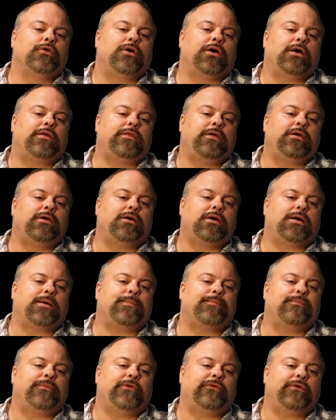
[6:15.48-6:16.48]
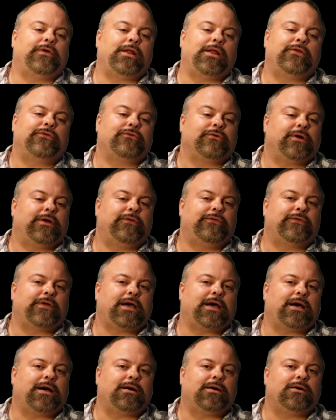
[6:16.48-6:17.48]
I think um, this illustrates
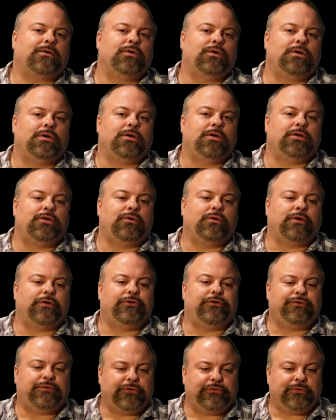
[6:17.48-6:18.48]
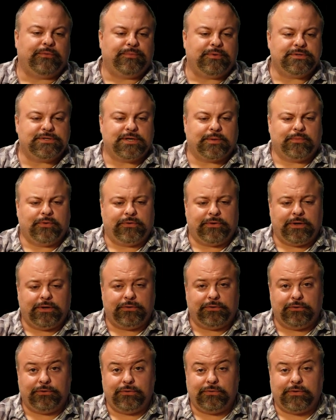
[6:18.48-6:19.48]
how you could do a simple subroutine
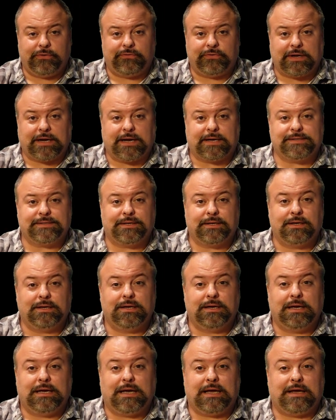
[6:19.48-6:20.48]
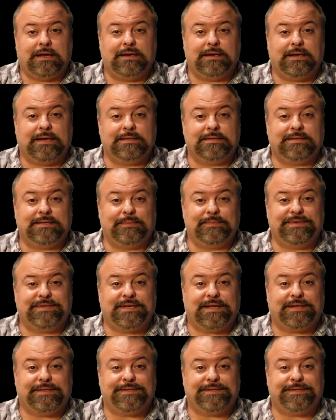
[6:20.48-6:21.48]
to do this task, and in some
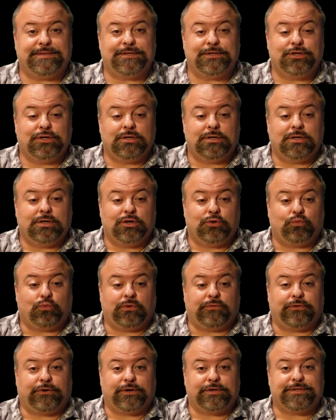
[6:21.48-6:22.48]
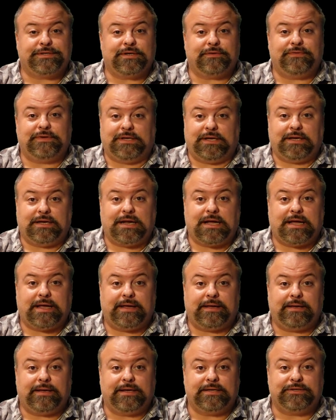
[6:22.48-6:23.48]
sense, reverse of
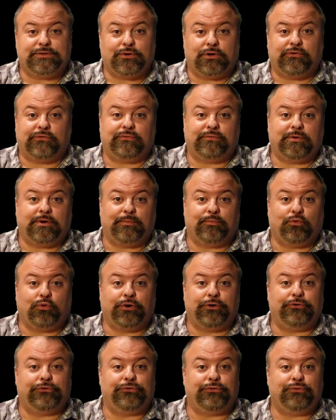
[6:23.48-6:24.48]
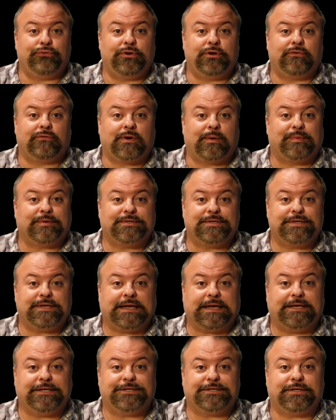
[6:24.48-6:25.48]
DNA is sort of a more intuitive
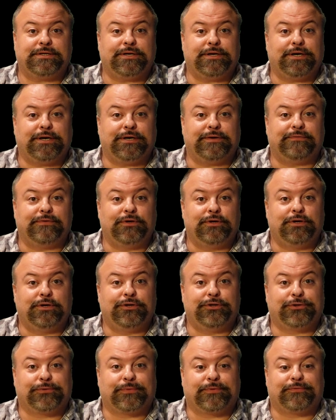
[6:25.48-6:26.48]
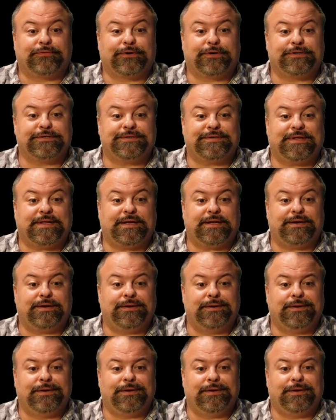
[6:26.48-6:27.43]
representation of the reverse than